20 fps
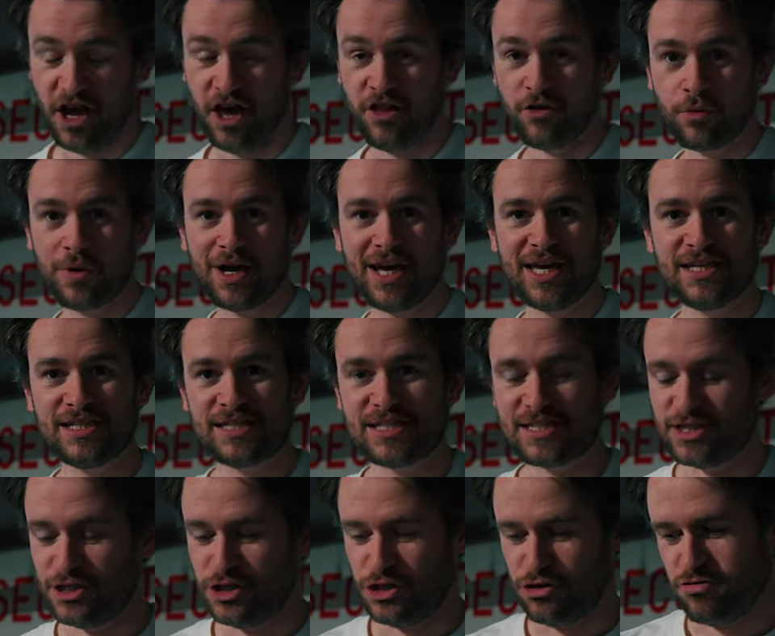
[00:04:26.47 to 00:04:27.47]

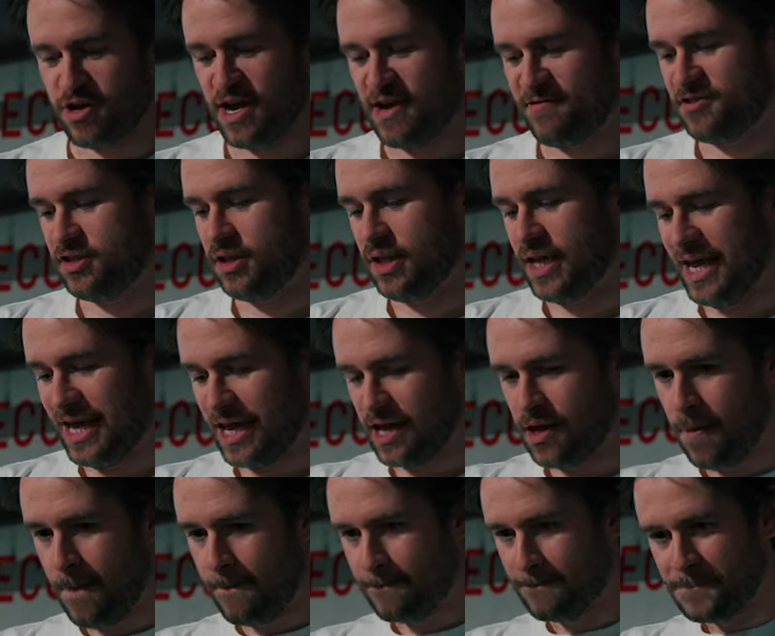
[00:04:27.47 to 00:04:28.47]
Otherwise, you have to like
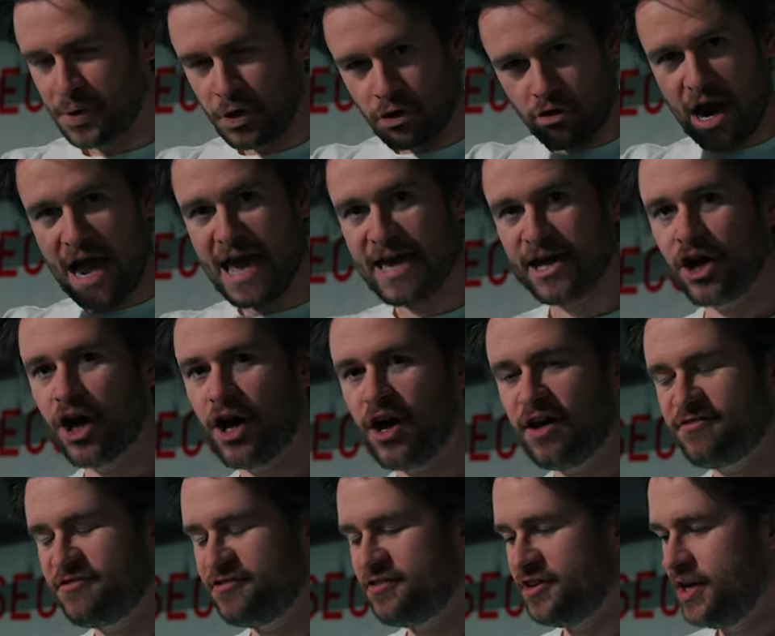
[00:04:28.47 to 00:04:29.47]
pry it
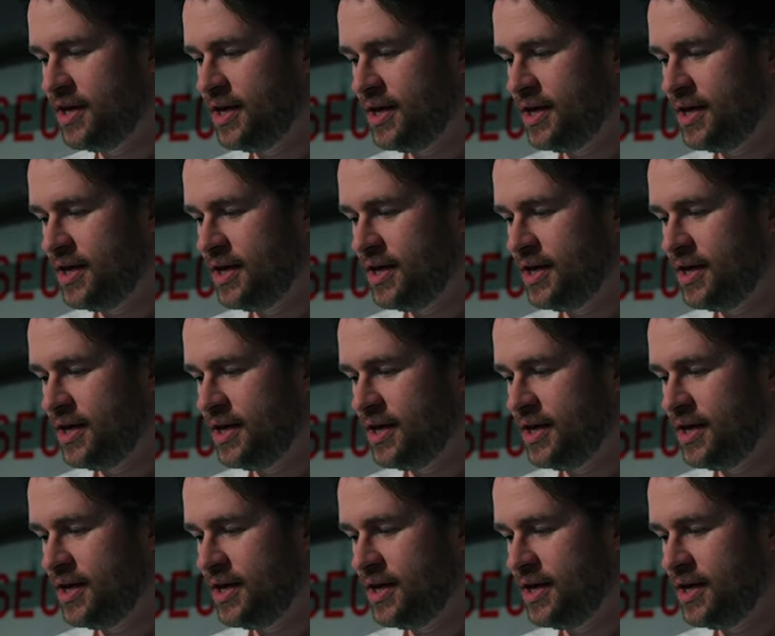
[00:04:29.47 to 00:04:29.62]
off.